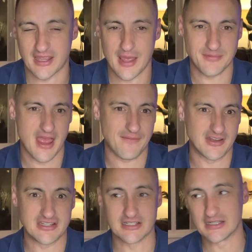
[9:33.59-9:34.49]
I kept having
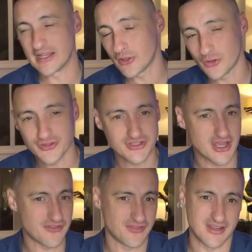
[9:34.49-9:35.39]
to delete old
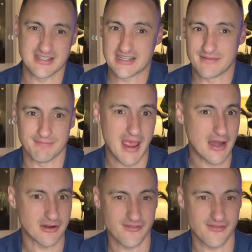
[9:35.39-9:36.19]
stuff, and it didn't matter,